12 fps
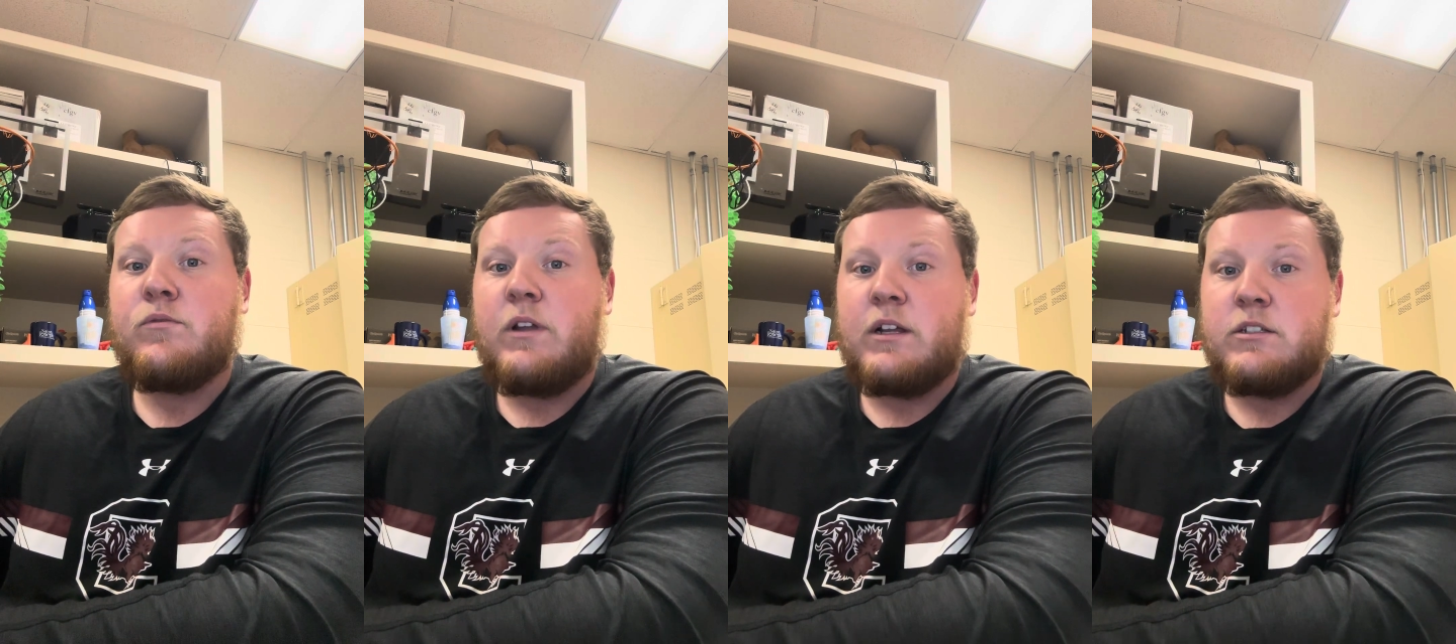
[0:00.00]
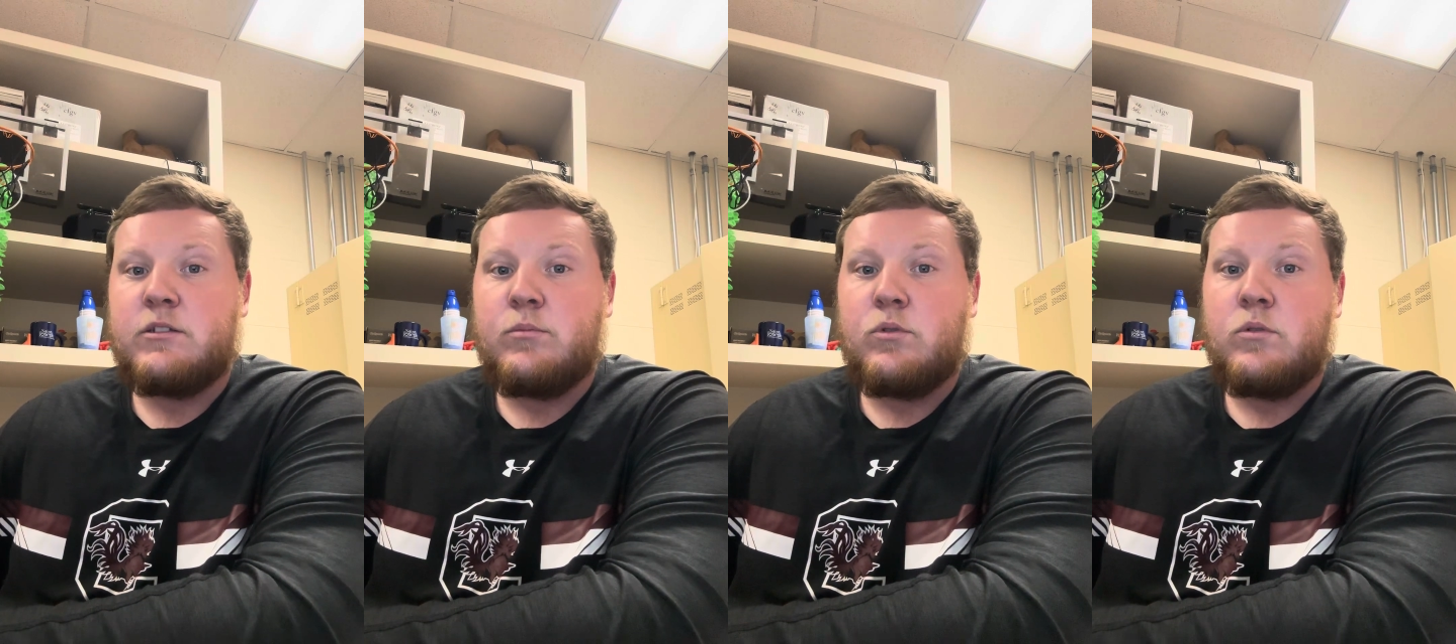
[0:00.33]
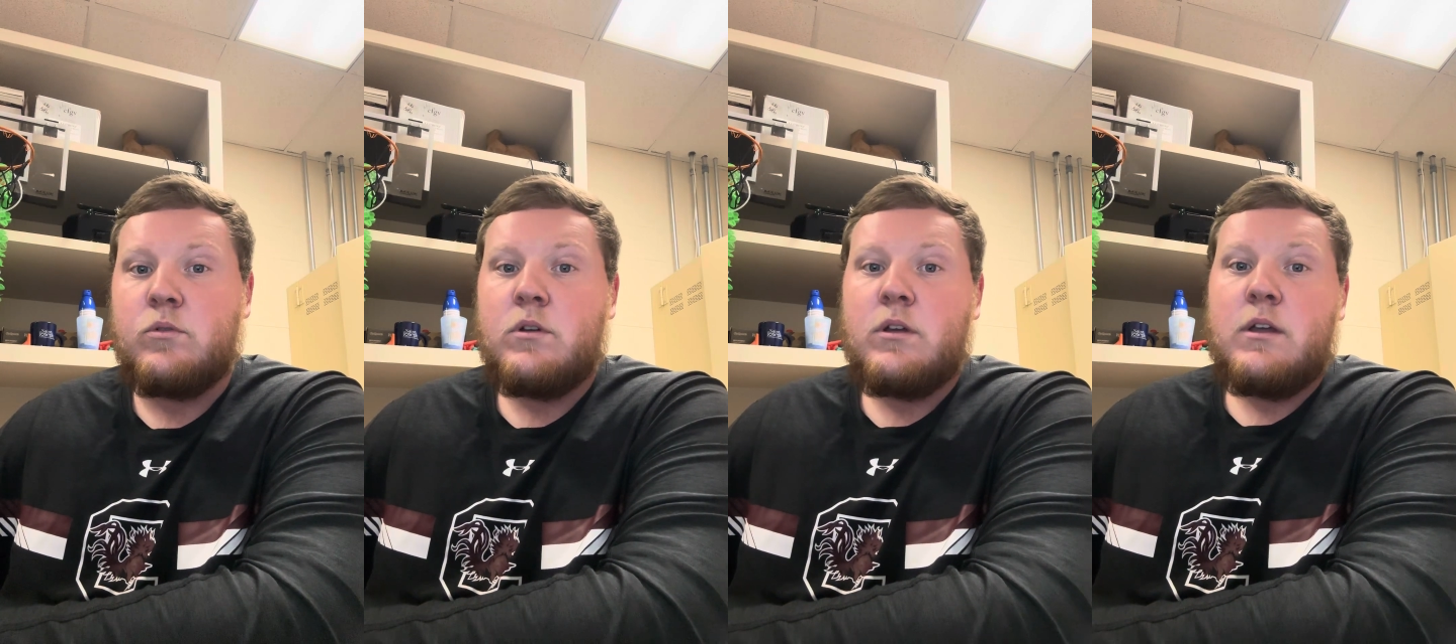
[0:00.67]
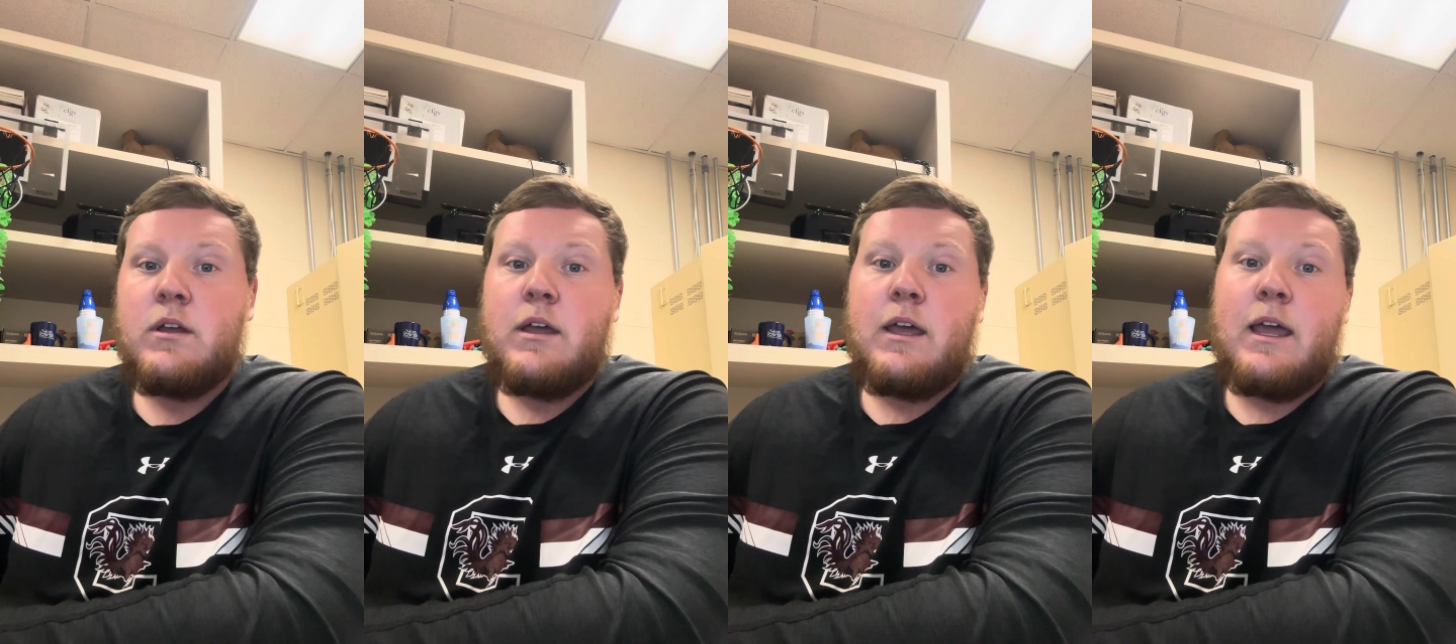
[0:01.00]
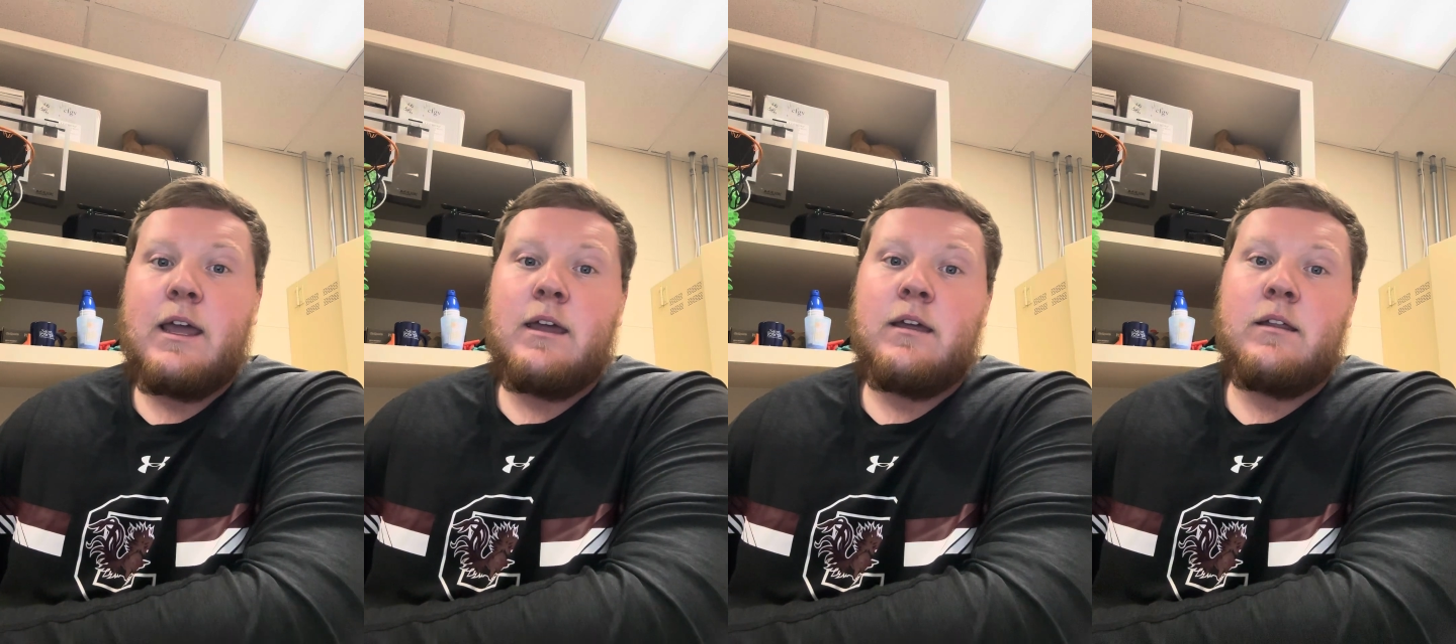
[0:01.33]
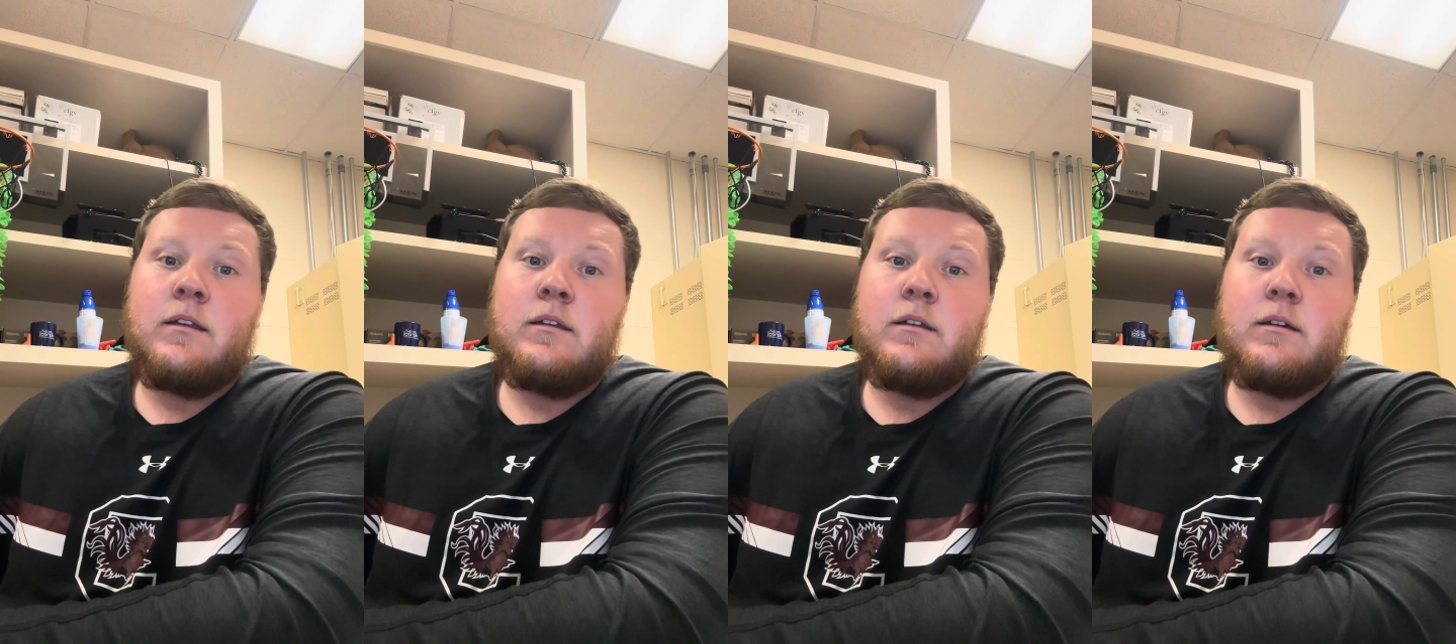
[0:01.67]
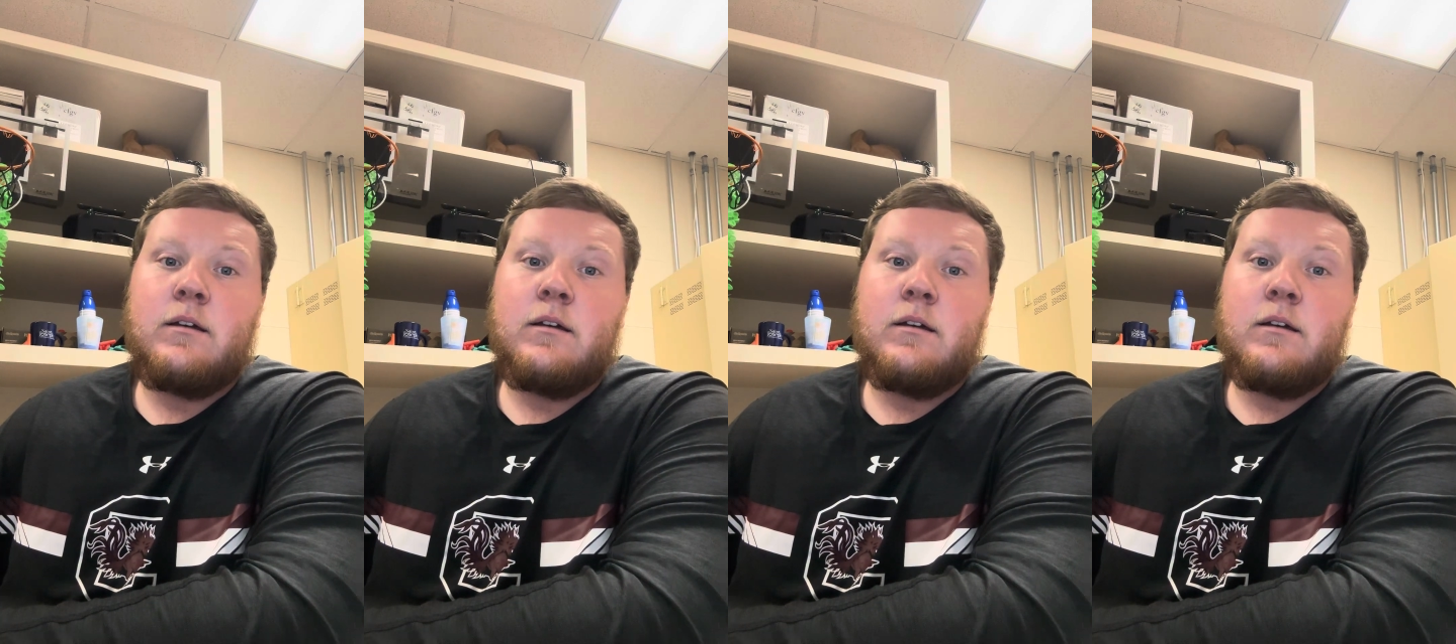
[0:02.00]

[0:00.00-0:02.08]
flexible and